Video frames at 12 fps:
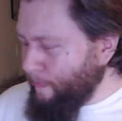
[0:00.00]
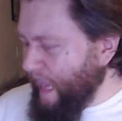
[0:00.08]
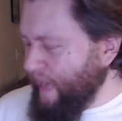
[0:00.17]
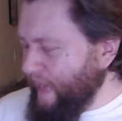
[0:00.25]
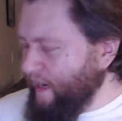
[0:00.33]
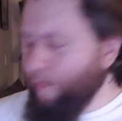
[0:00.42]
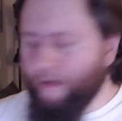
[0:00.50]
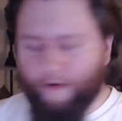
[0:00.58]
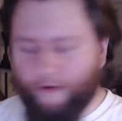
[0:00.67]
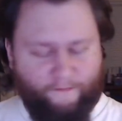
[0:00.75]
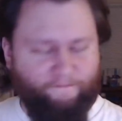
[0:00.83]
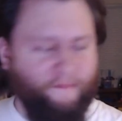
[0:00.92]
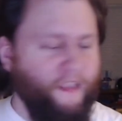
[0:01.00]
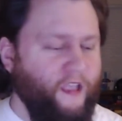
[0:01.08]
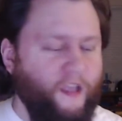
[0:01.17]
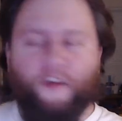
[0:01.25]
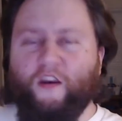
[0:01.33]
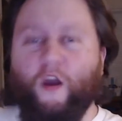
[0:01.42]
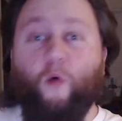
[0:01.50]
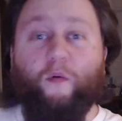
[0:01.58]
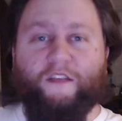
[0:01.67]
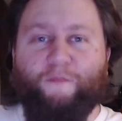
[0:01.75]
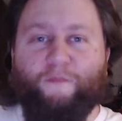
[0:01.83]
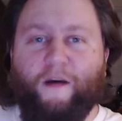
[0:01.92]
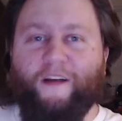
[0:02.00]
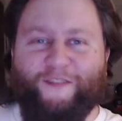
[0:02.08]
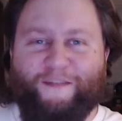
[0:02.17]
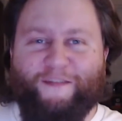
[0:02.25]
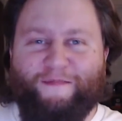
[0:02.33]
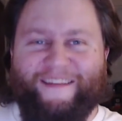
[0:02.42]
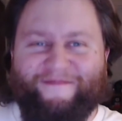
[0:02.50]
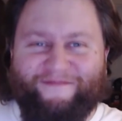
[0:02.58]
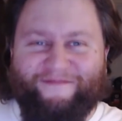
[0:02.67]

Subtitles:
Ain't no one's sponsoring me.